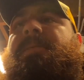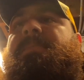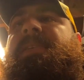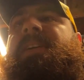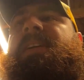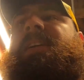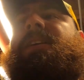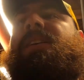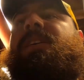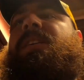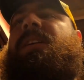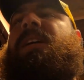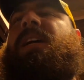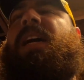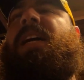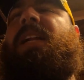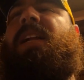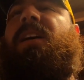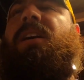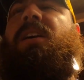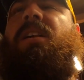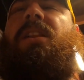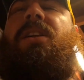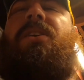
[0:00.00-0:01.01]
to be kind
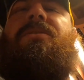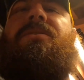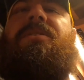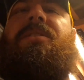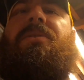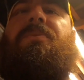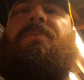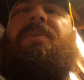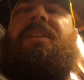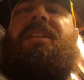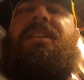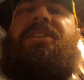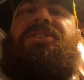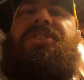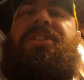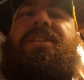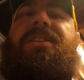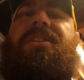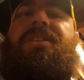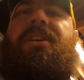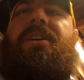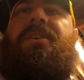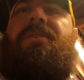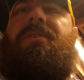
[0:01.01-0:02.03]
of close to what the
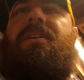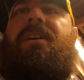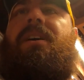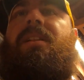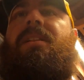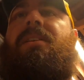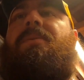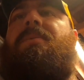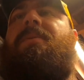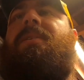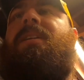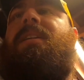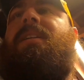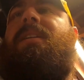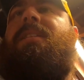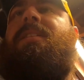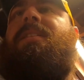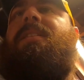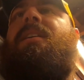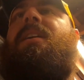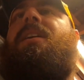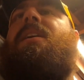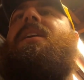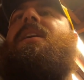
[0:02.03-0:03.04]
GTO color
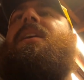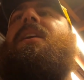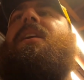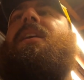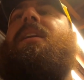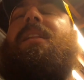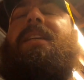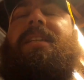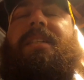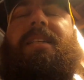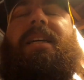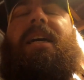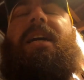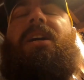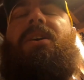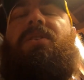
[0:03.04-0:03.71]
was. At least I